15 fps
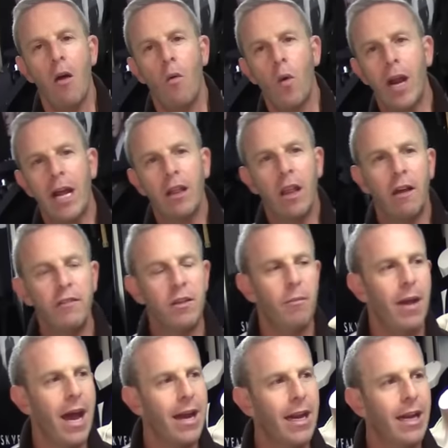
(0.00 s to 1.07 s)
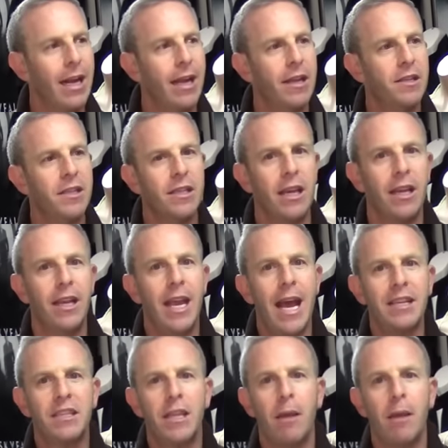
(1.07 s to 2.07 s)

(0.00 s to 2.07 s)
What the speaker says: What I loved about it is, yes,